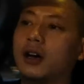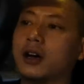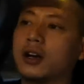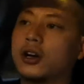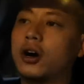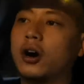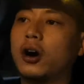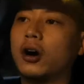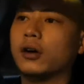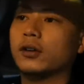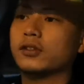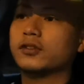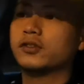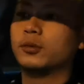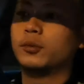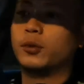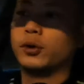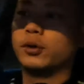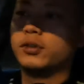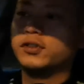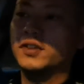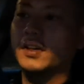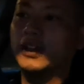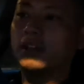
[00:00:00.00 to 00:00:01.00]
cars or
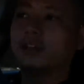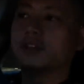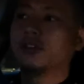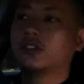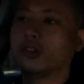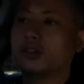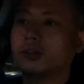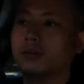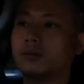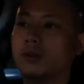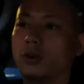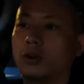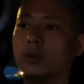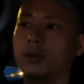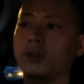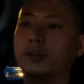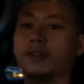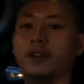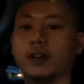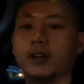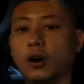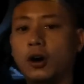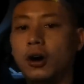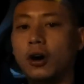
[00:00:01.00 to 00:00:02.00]
motorcycles on the road if
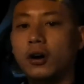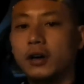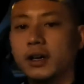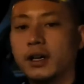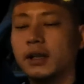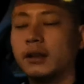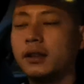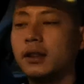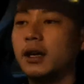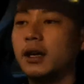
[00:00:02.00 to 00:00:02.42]
they honk at